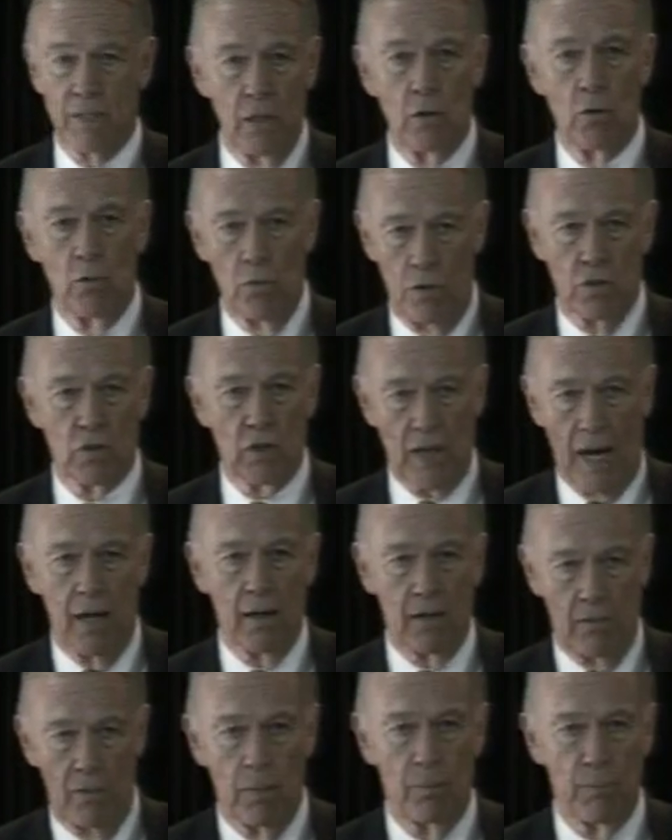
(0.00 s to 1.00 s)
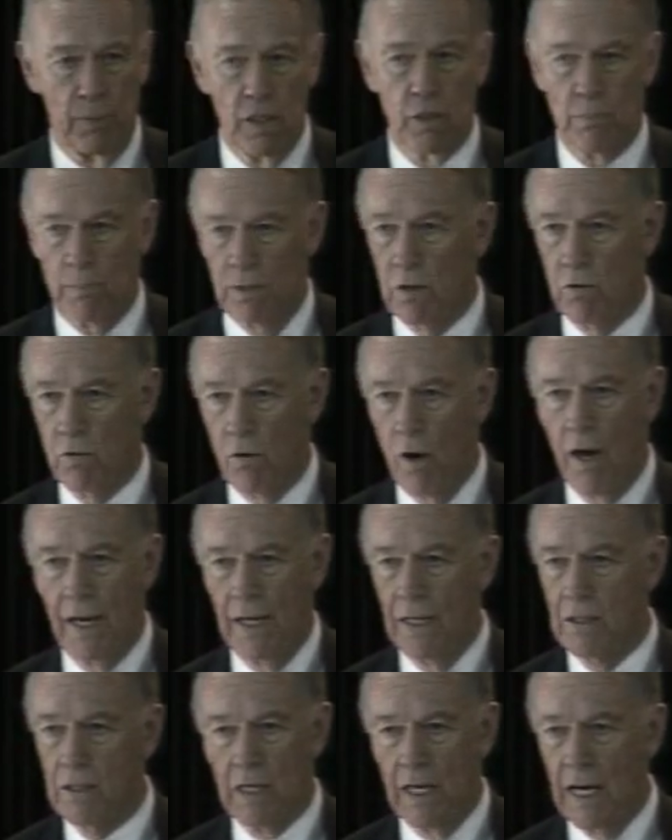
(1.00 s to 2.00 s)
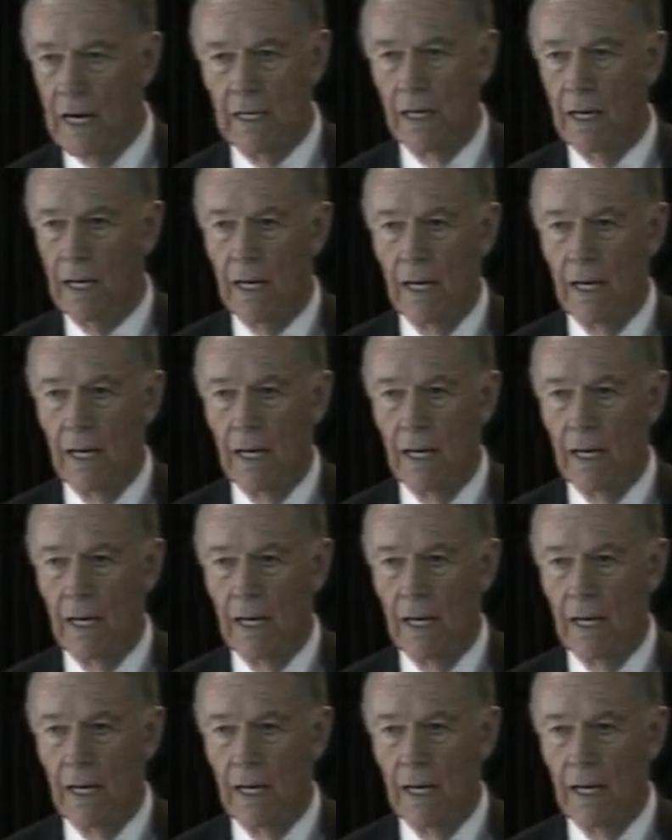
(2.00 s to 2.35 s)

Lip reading: and he knew the sound of a policeman drawing his gun.